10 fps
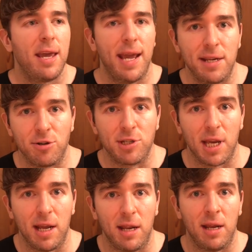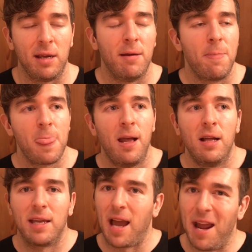entertaining
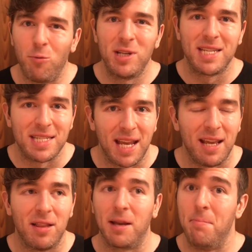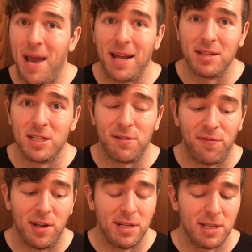like I would say like Matt does
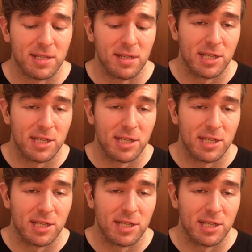fitness